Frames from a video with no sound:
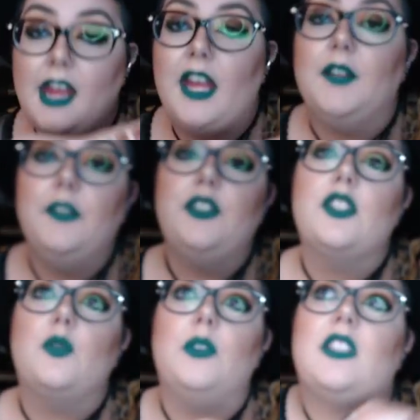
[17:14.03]
if you
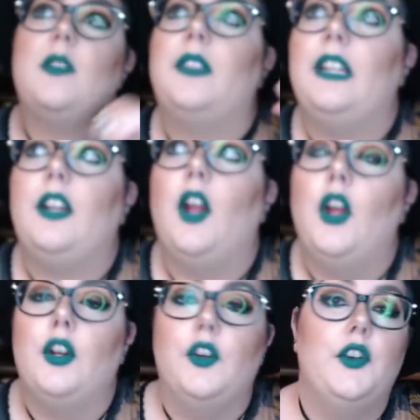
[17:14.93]
just want something
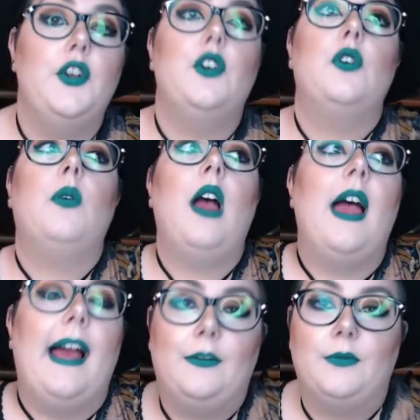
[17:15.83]
new
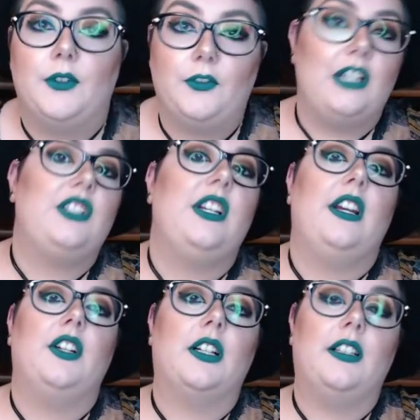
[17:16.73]
and refreshing in
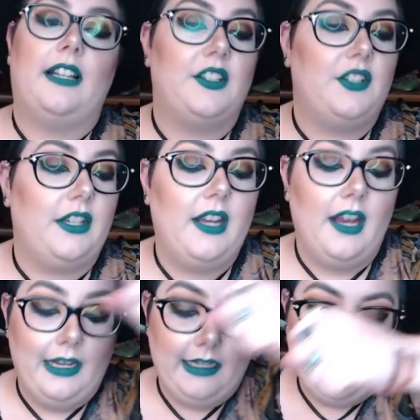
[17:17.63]
your collection,
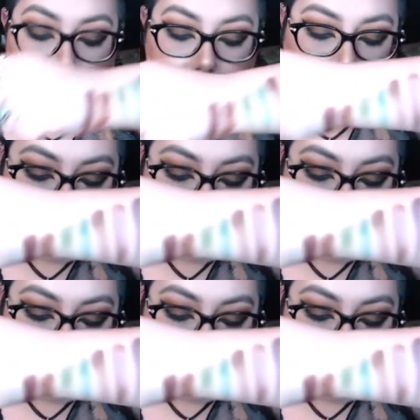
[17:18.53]
this